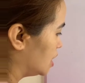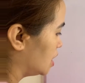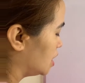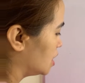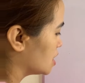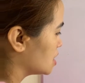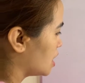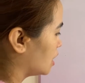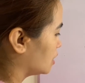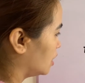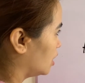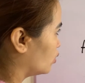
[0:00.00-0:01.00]
is
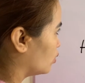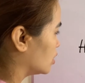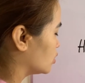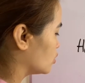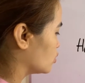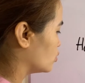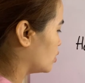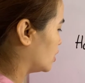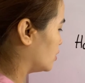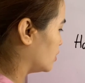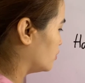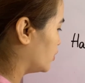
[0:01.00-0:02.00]
not equal to
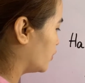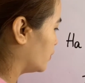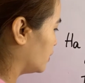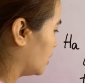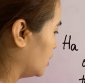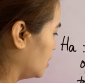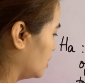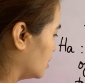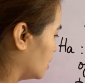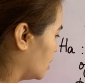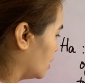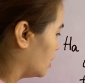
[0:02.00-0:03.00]
250,
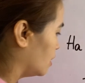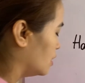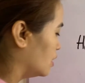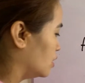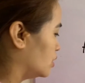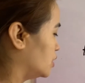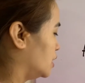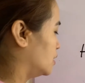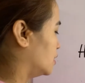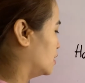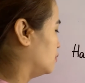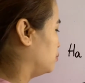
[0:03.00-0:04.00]
or
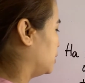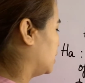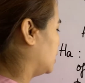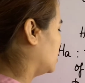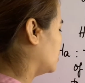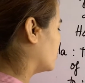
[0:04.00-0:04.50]
it can be,